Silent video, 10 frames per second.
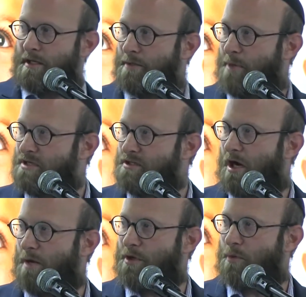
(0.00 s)
The most
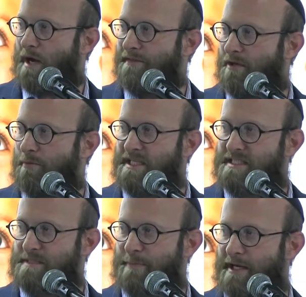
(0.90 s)
common one that we
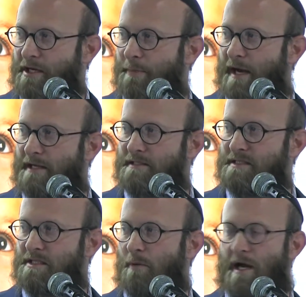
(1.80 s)
speak about
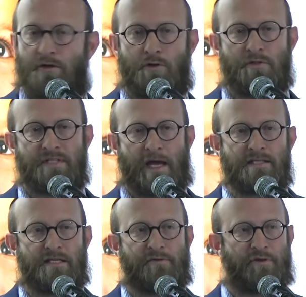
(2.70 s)
is the one called
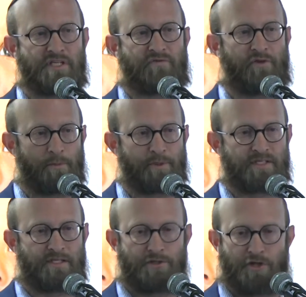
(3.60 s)
antiphospholipid
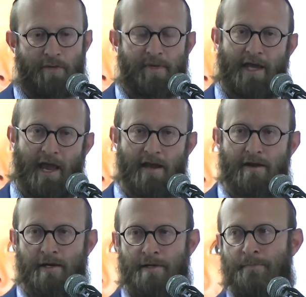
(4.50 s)
syndrome. Again,